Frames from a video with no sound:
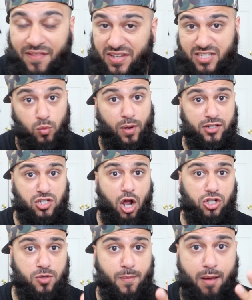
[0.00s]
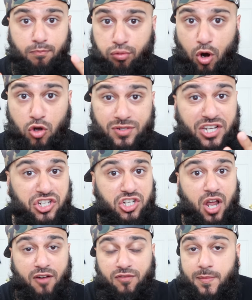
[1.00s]
And this is what I talk to my bros,
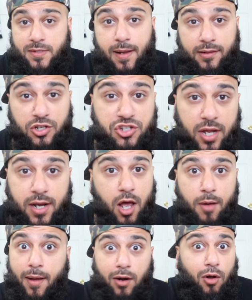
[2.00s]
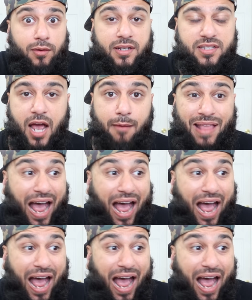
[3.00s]
Ishan from Salta Jannah about all the time